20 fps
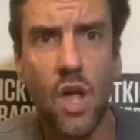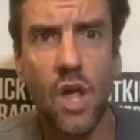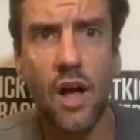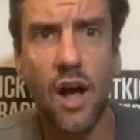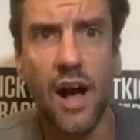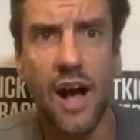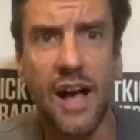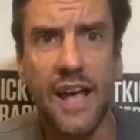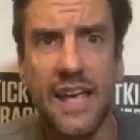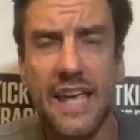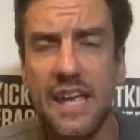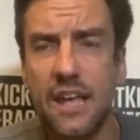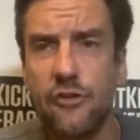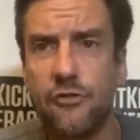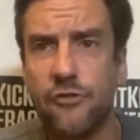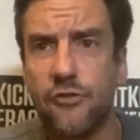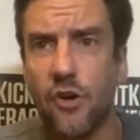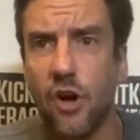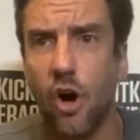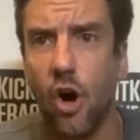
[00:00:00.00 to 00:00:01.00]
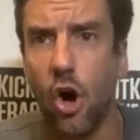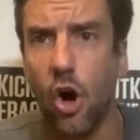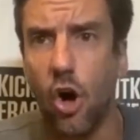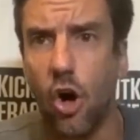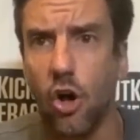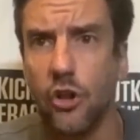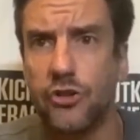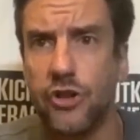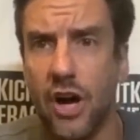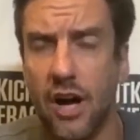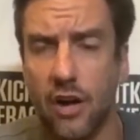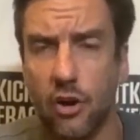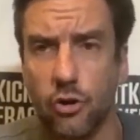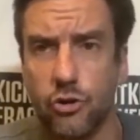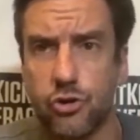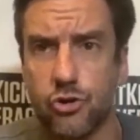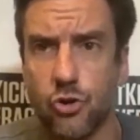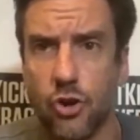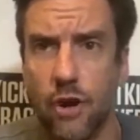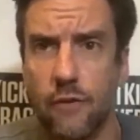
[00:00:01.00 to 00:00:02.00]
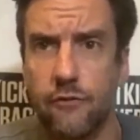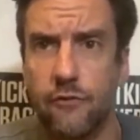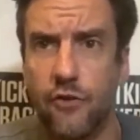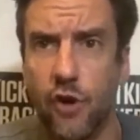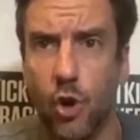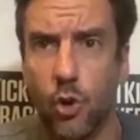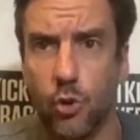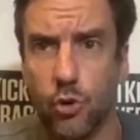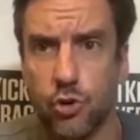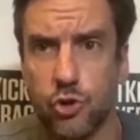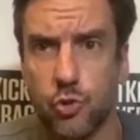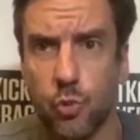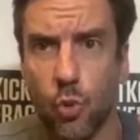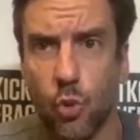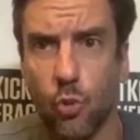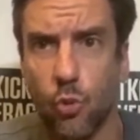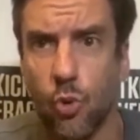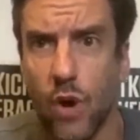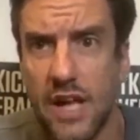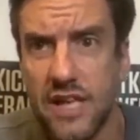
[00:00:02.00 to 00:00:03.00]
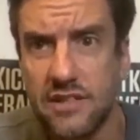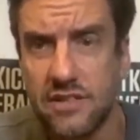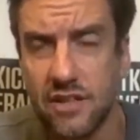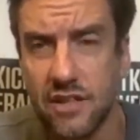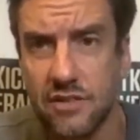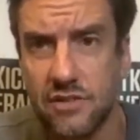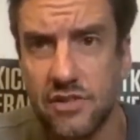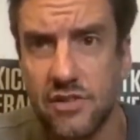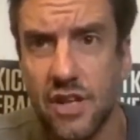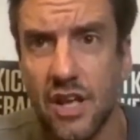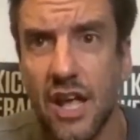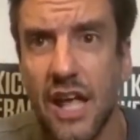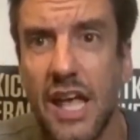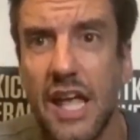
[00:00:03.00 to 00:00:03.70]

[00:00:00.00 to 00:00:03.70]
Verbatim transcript: uh, if all Donald Trump voters were racist.